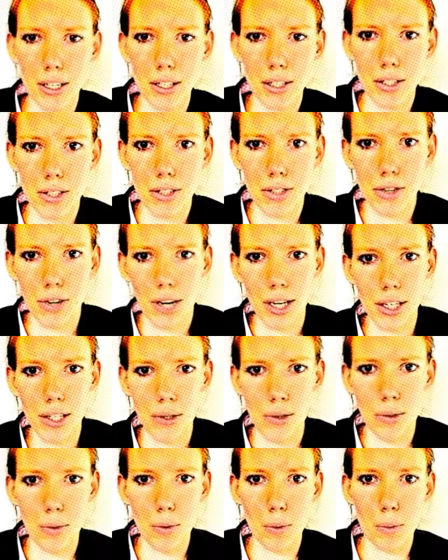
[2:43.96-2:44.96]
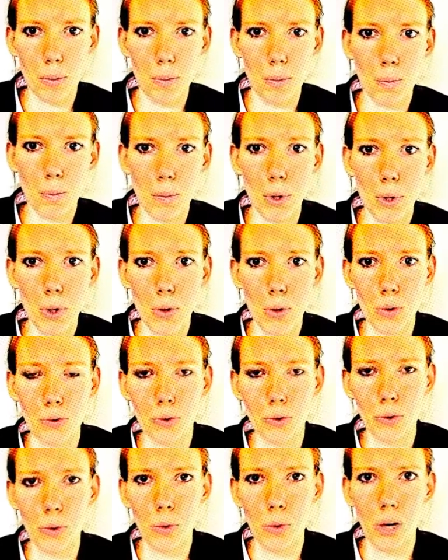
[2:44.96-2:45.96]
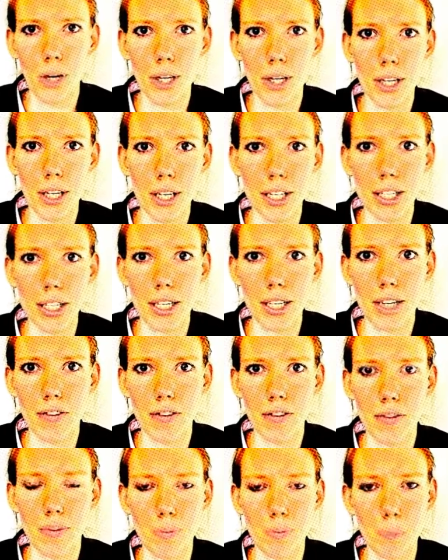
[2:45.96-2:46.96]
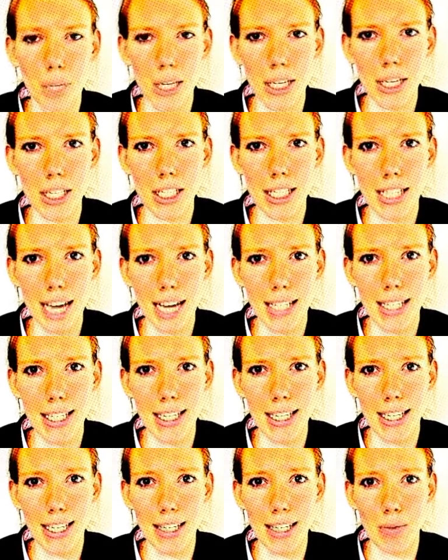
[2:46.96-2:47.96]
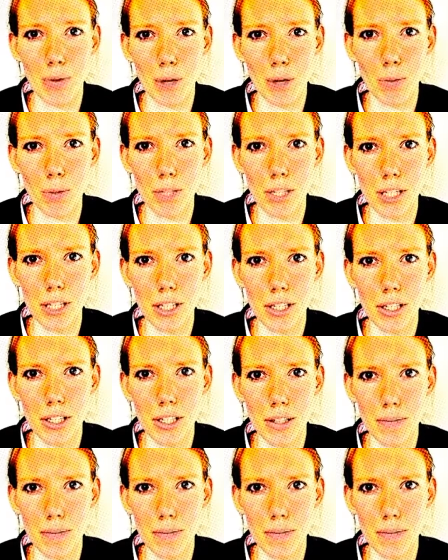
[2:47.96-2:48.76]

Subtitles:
trying to move instead of being static in one position.